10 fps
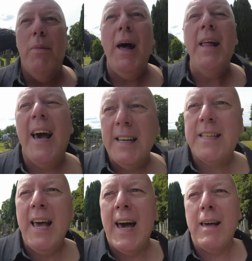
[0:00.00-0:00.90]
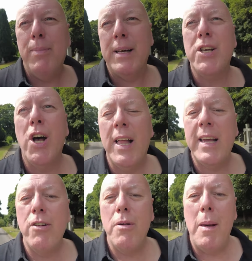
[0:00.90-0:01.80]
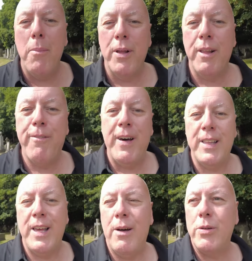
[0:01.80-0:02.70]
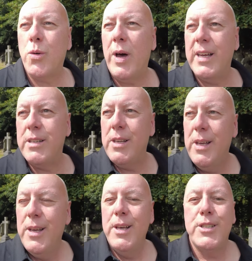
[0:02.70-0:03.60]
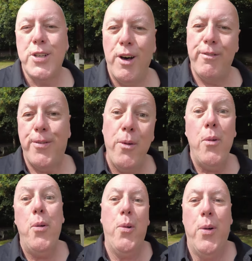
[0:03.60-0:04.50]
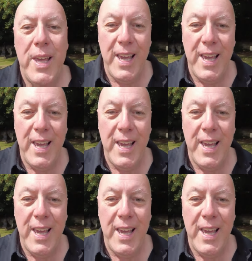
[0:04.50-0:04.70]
a nice guy. That's all I can remember, and the fact that I was quite sort of, ooh.